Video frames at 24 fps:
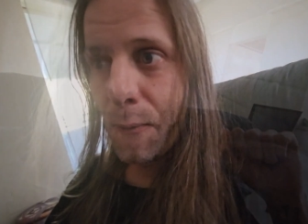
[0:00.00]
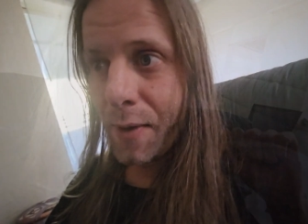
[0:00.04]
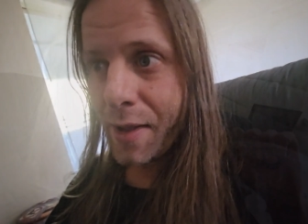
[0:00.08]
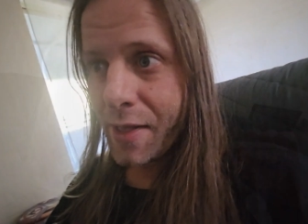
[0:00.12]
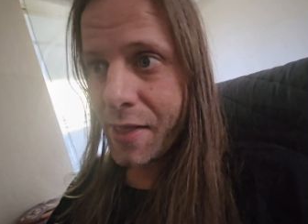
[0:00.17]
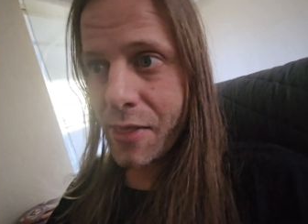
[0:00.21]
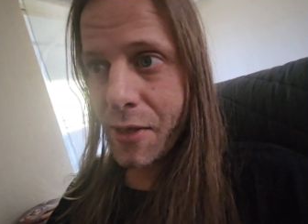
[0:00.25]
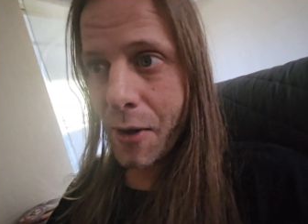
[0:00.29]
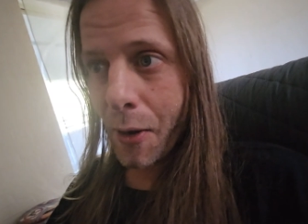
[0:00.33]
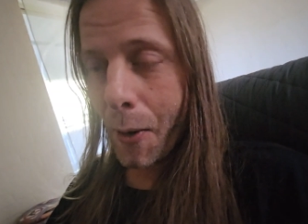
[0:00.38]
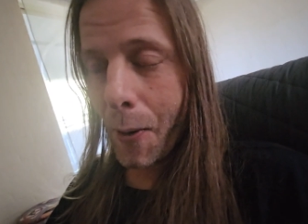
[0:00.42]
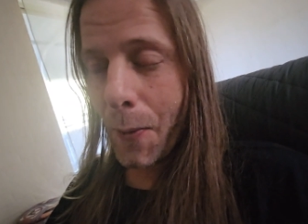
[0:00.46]

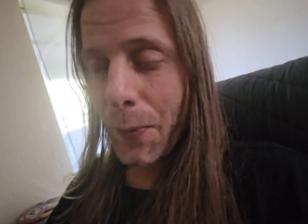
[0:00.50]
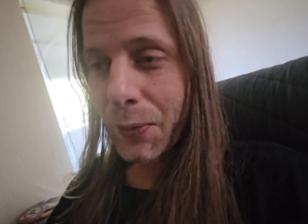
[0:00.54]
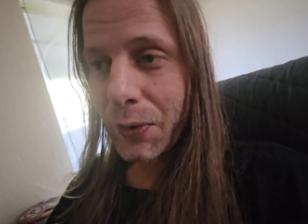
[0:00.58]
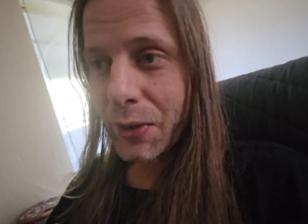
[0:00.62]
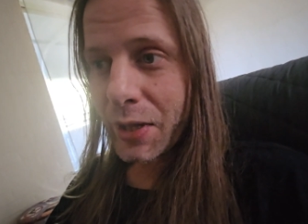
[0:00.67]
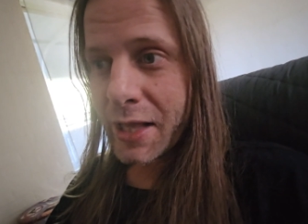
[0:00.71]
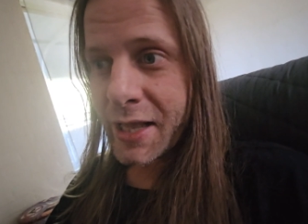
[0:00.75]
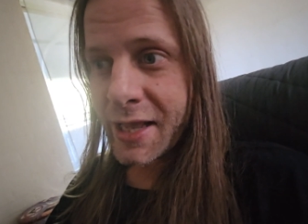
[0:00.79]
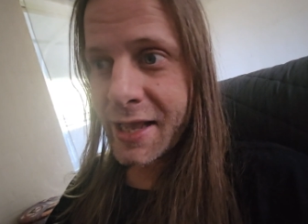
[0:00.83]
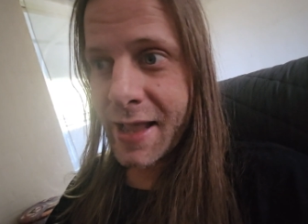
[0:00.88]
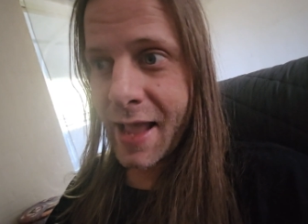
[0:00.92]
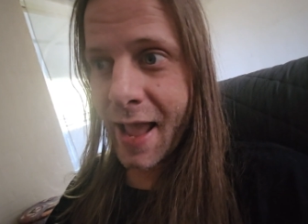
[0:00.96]
with
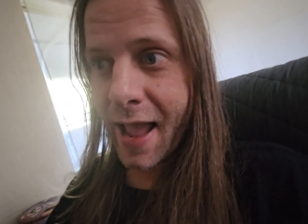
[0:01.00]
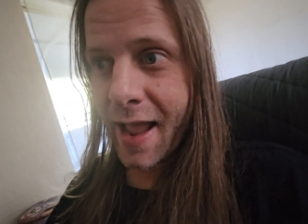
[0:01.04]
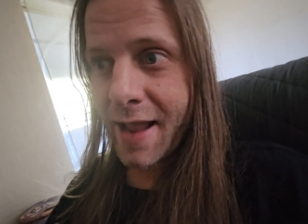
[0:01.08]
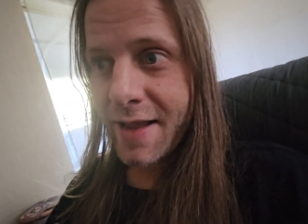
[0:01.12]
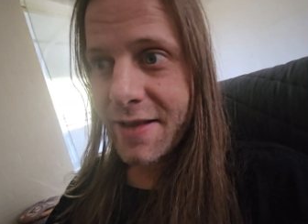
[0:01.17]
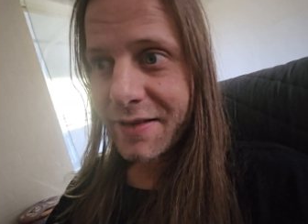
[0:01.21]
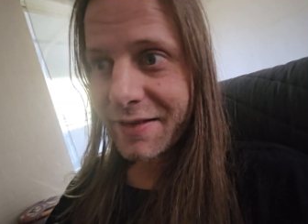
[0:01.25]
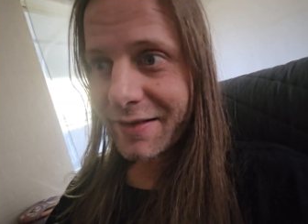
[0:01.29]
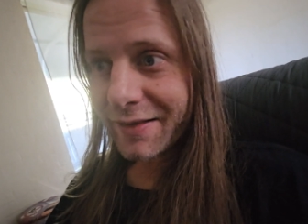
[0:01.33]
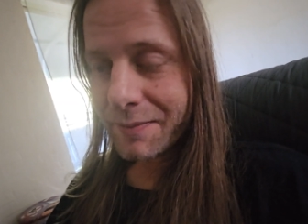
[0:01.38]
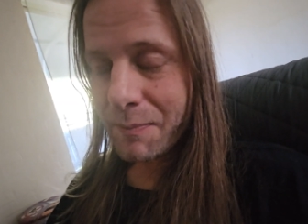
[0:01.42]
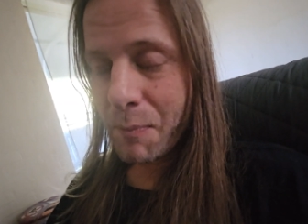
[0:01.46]
only a
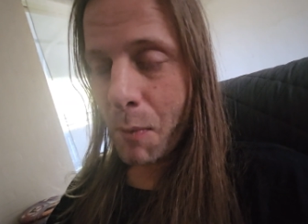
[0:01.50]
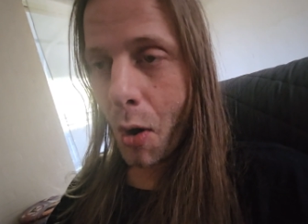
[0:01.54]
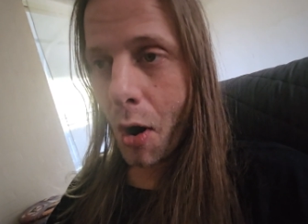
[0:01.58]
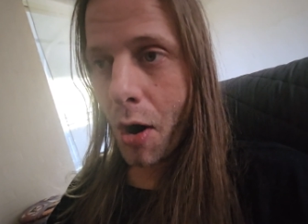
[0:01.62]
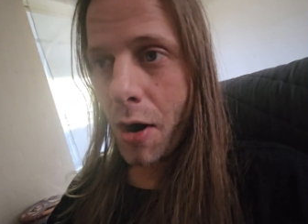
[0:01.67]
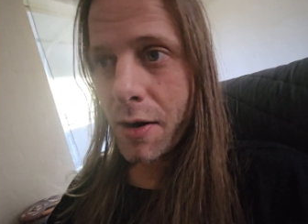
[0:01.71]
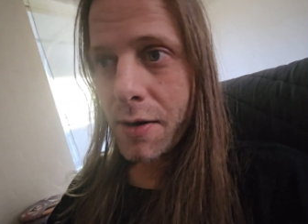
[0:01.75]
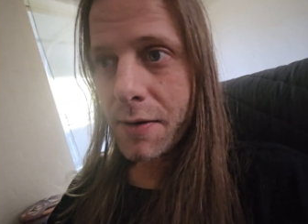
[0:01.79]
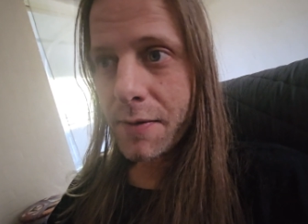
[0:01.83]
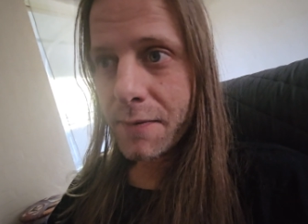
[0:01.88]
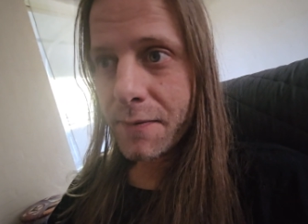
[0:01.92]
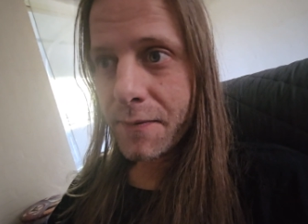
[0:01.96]

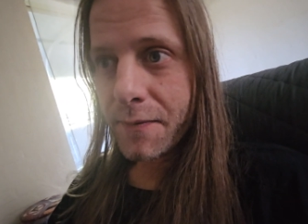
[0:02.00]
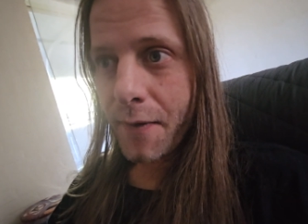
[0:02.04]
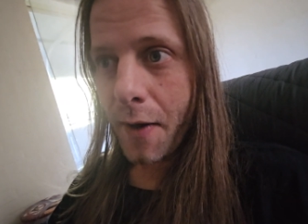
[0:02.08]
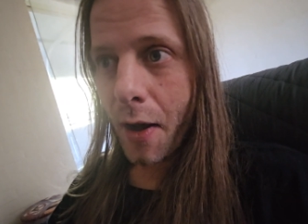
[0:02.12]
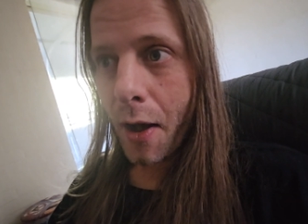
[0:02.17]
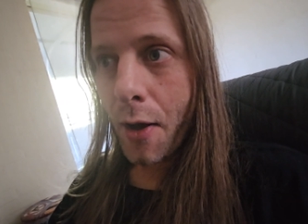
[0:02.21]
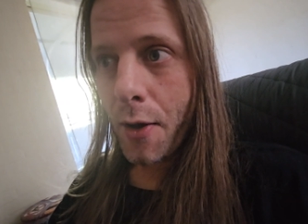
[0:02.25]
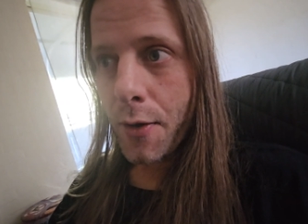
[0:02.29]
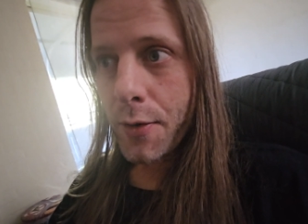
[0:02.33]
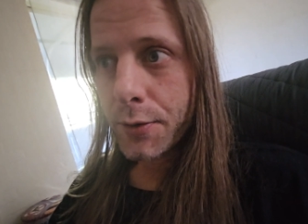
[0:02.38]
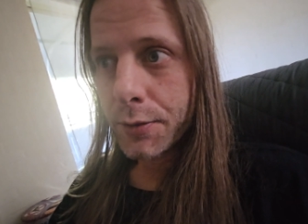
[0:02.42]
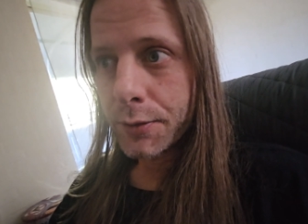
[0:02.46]

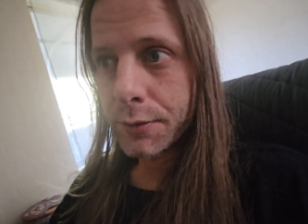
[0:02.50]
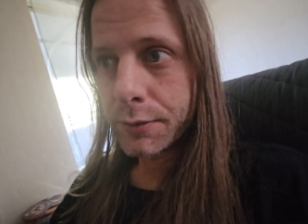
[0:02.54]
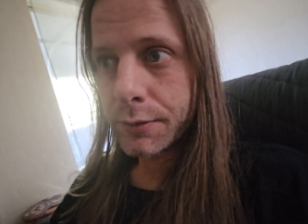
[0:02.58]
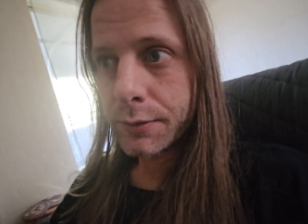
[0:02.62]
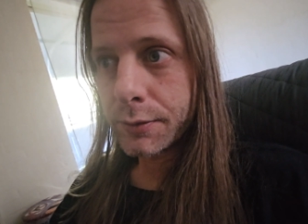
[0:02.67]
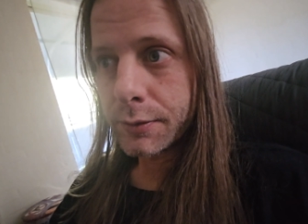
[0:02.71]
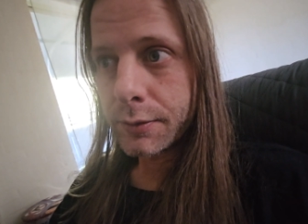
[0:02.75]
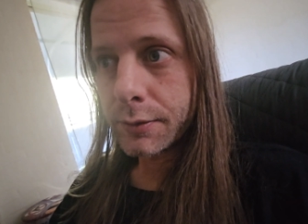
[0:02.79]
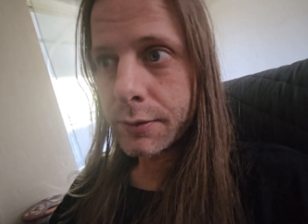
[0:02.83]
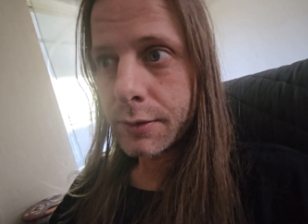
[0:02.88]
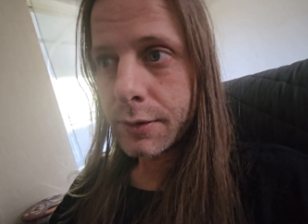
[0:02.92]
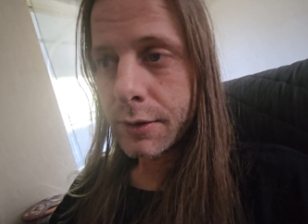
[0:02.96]
smartphone.